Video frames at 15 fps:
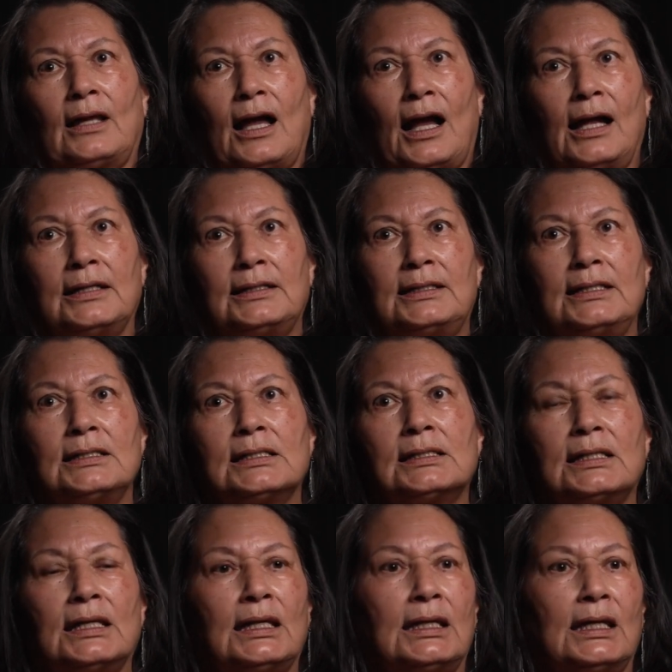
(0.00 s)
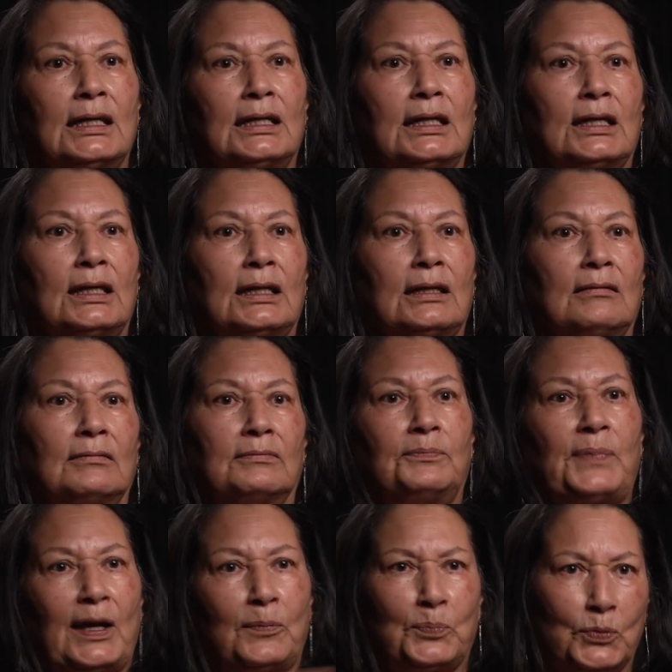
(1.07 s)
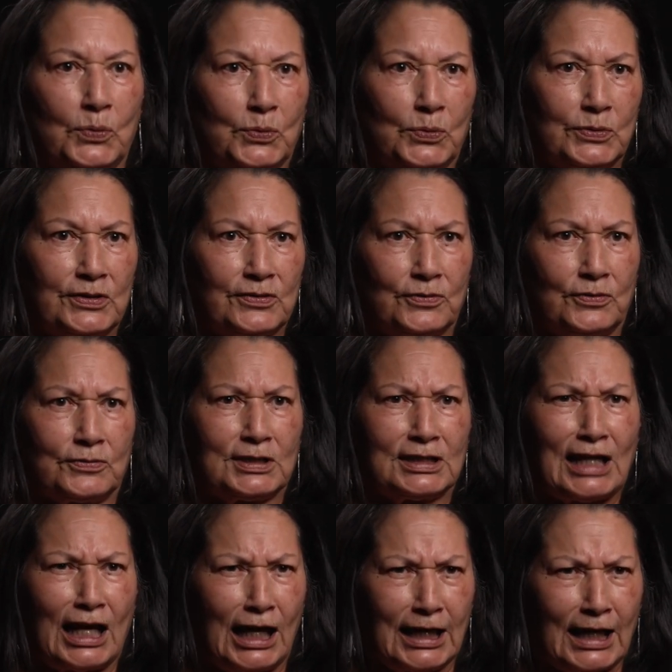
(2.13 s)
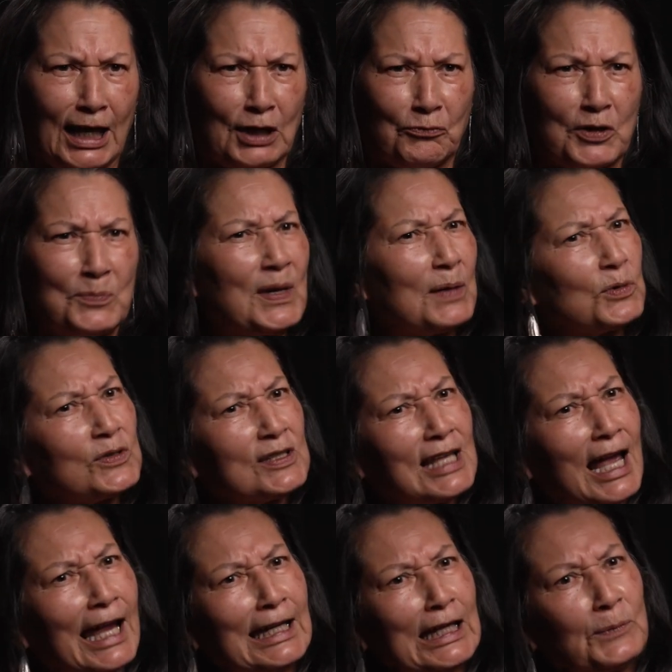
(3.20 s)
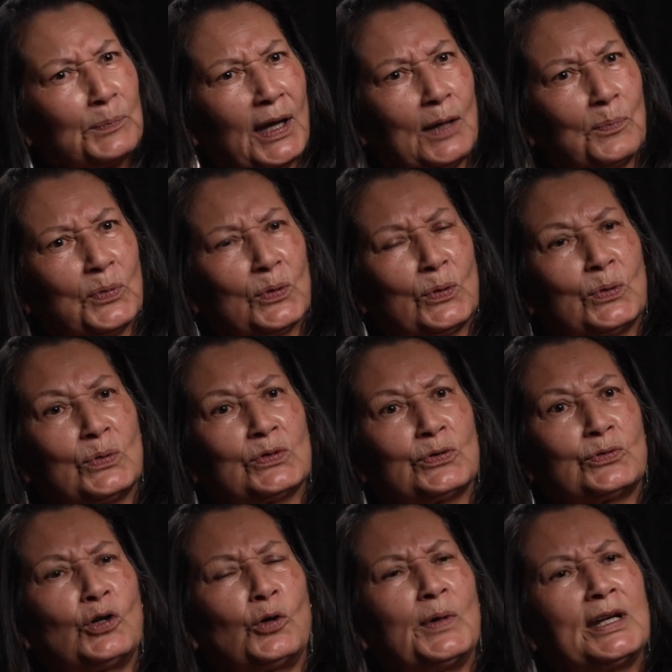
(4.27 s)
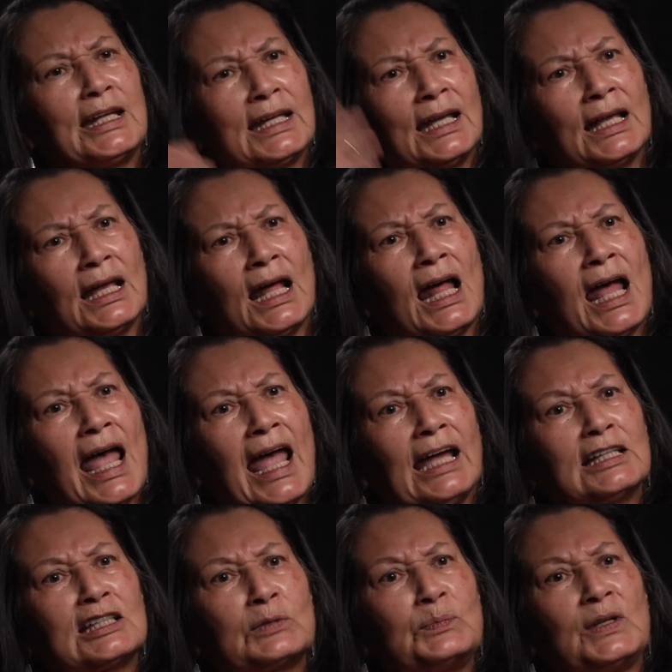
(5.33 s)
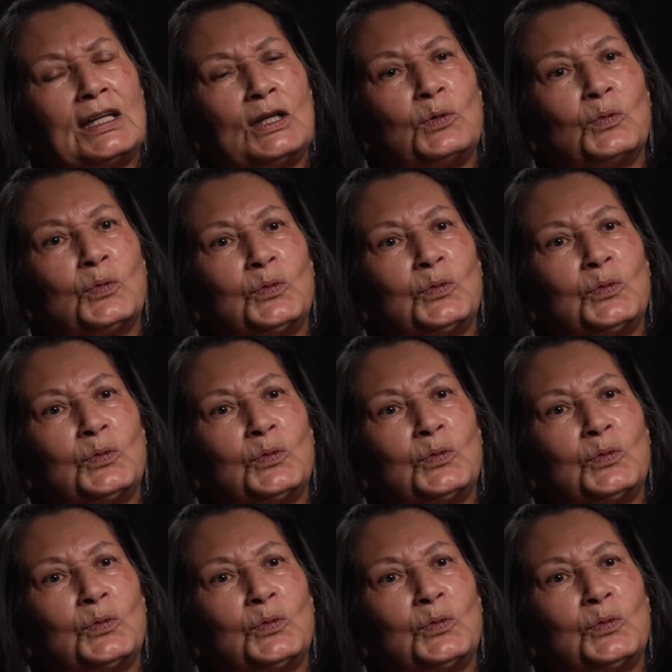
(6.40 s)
I didn't see any papers or I don't remember signing papers, or nobody asked me,